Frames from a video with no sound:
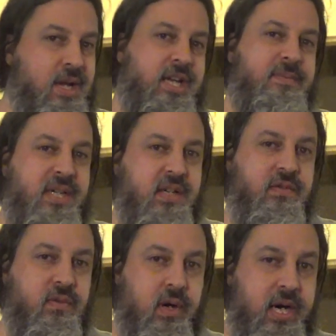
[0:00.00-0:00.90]
I can be in a
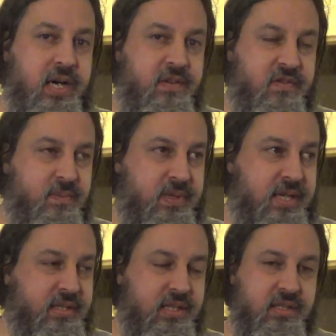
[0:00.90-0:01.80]
variety of different
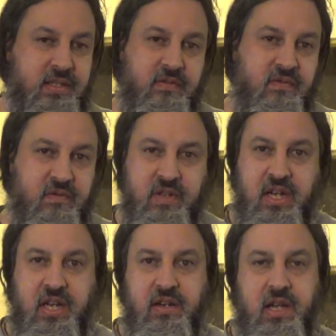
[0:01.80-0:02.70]
places and
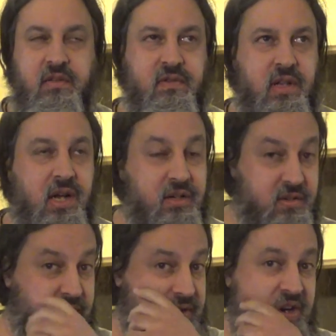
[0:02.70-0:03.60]
and, and vlog.
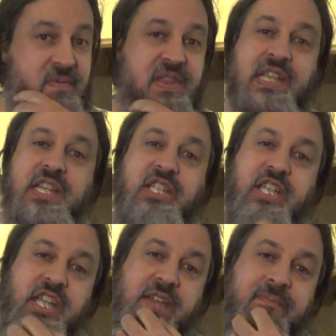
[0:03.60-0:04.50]
So here I'm in the kitchen
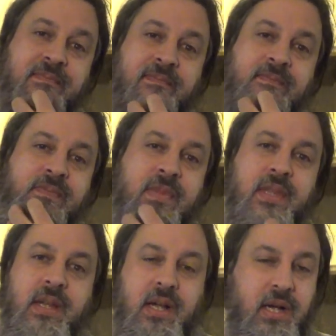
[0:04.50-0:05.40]
again,
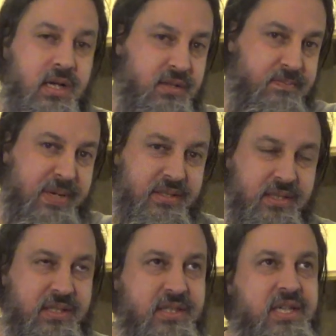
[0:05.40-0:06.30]
uh,
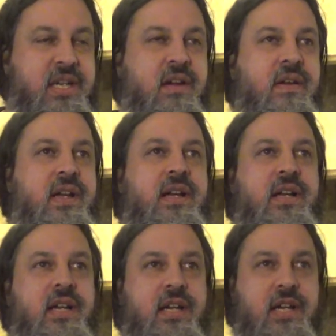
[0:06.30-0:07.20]
basically the sink area,
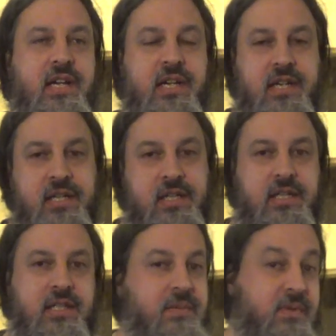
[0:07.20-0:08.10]

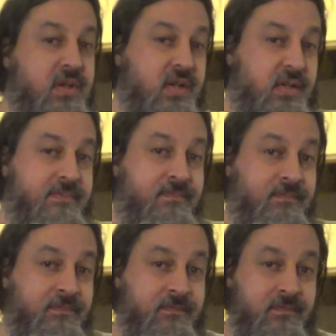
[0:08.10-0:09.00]
and I'm gonna
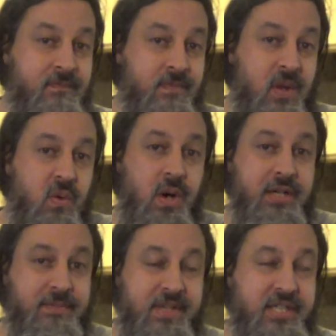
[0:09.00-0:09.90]

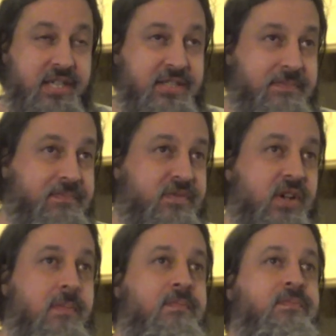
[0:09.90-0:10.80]
wash some dishes. So.